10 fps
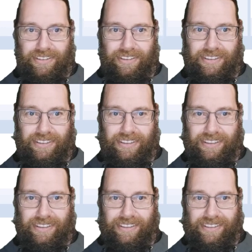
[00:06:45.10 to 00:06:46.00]

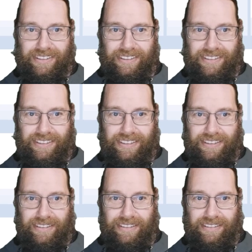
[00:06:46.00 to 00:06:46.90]

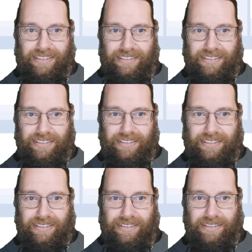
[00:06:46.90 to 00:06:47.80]

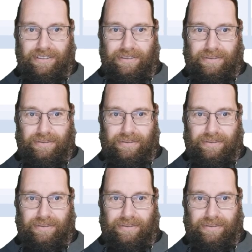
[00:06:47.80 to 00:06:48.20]
(no one is talking)